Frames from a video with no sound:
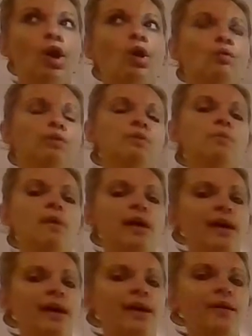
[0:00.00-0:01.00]

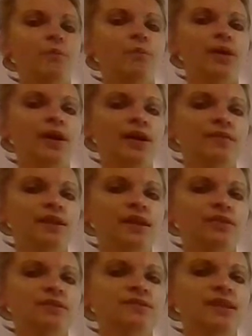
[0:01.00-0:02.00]
Remember on the
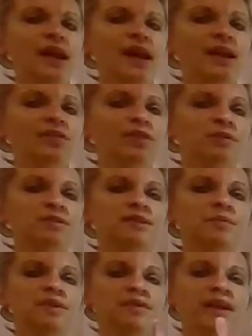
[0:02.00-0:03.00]
other side, there was
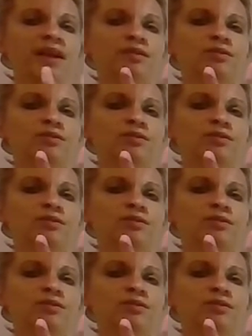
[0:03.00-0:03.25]
something that